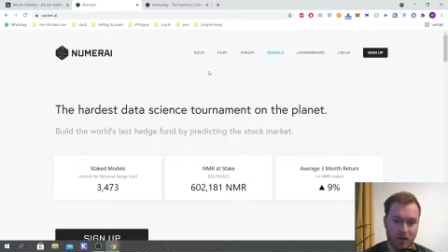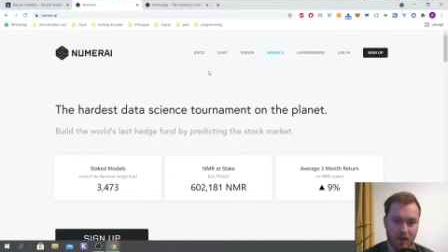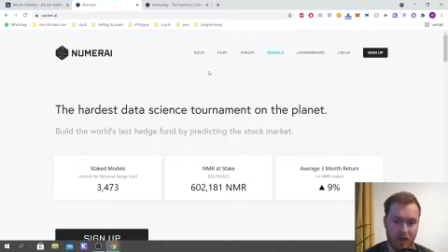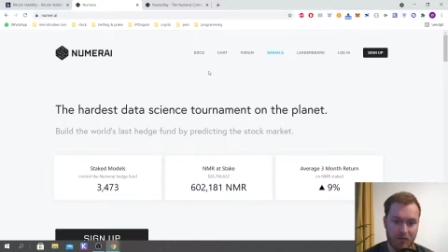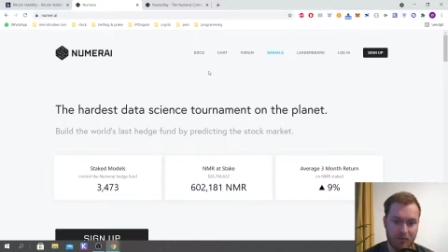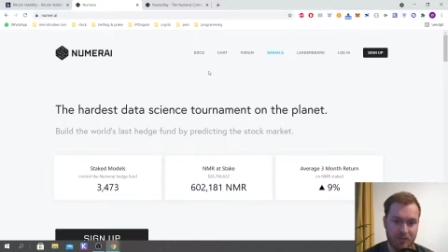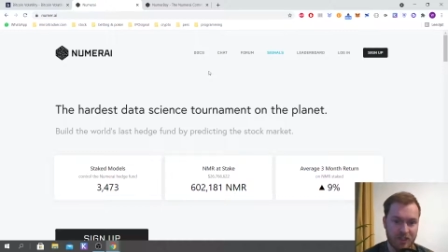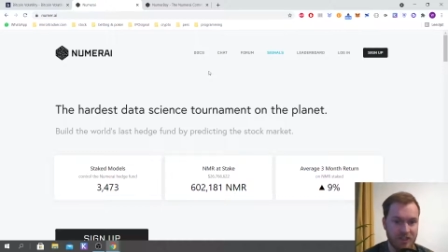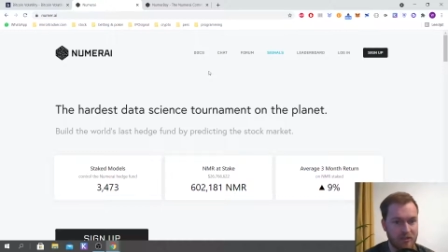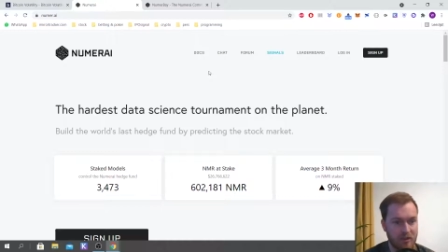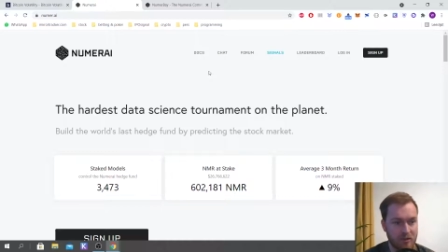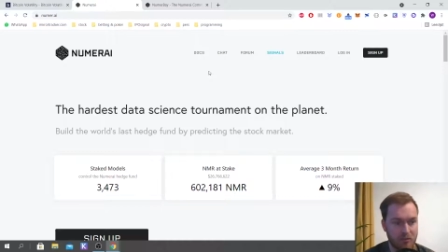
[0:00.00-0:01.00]
have a
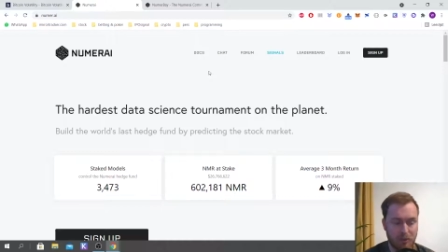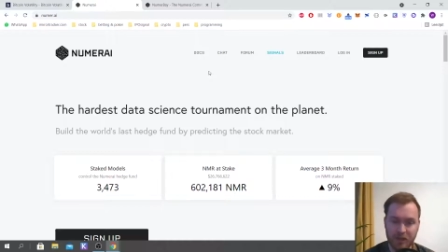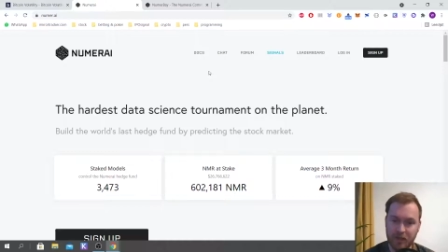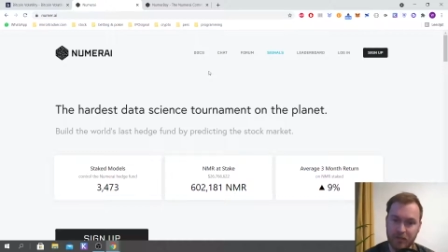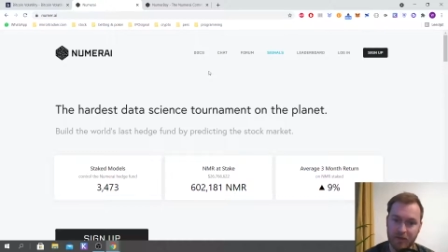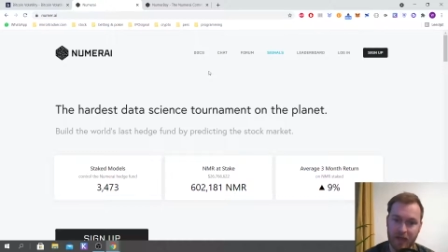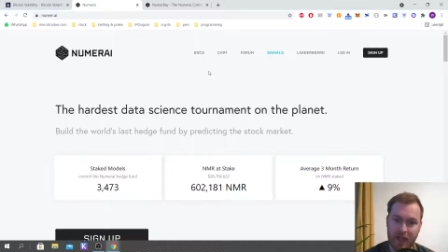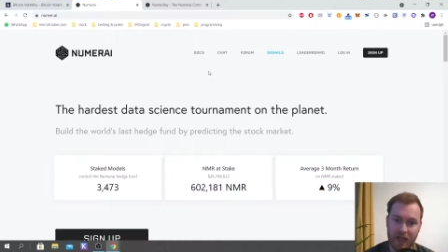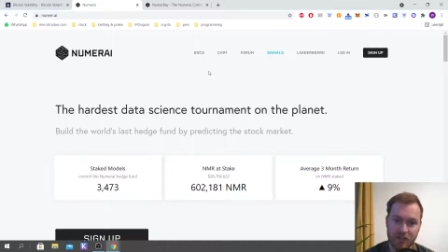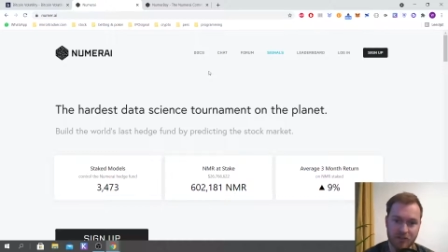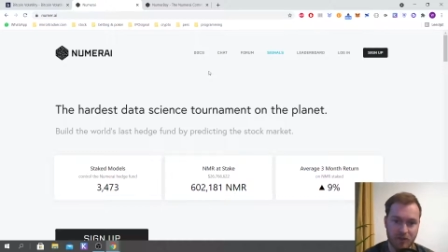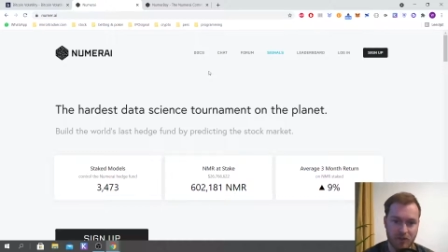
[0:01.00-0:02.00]
signal, but if a
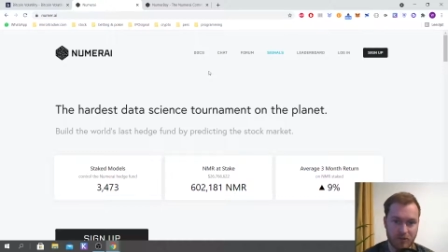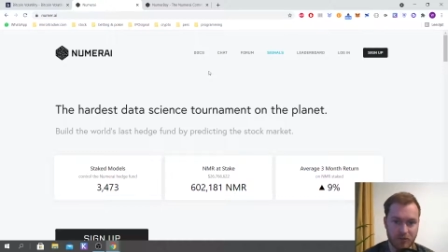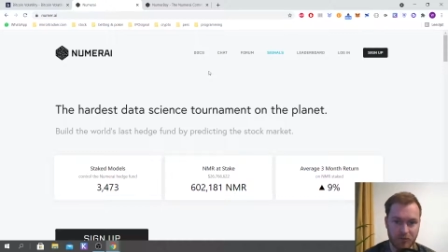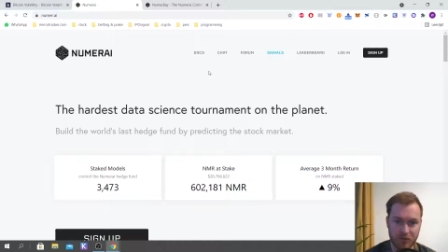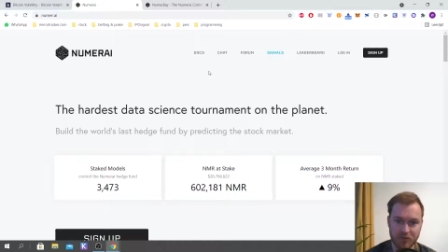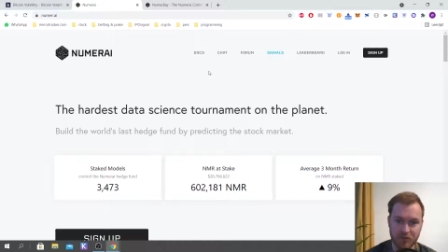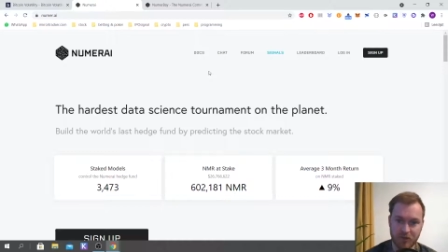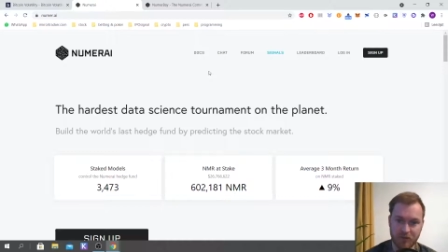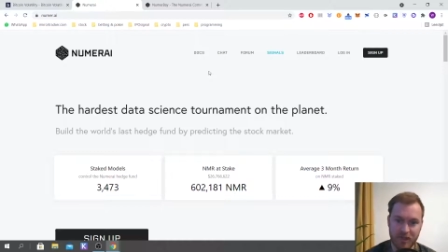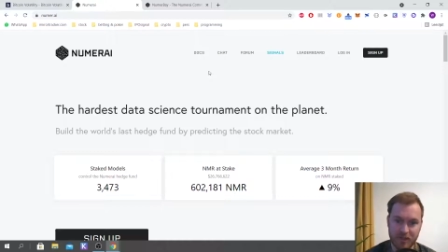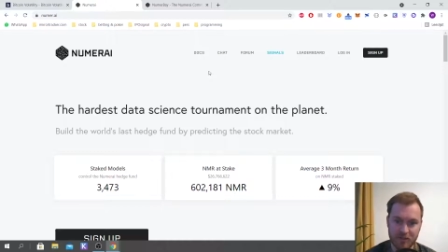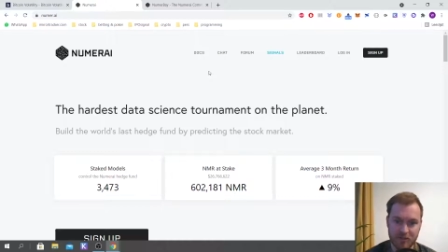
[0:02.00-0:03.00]
hedge fund wants to
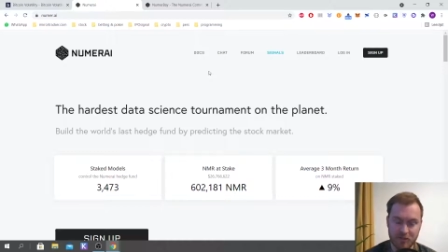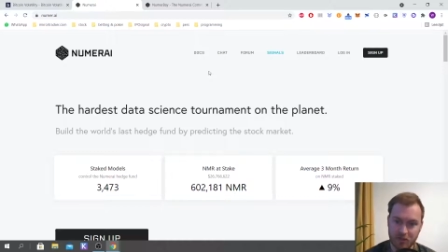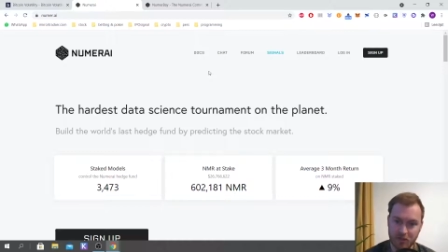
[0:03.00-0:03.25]
invest,